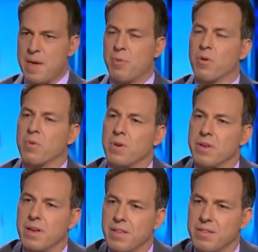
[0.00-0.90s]
people
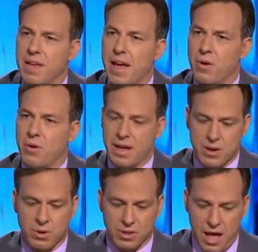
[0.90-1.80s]
in this town, I
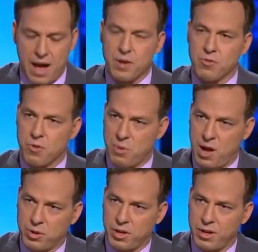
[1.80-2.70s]
hear a lot of
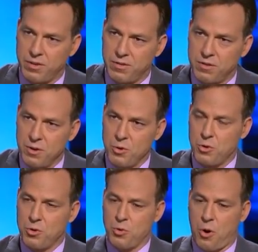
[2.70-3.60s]
Republicans
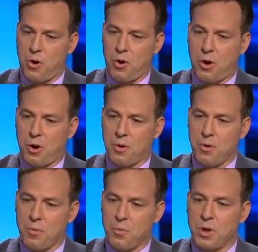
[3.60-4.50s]
who are
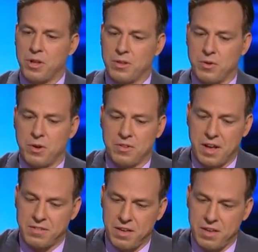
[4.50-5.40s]
willing to
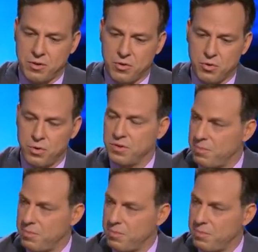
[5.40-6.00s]
criticize Ted Cruz.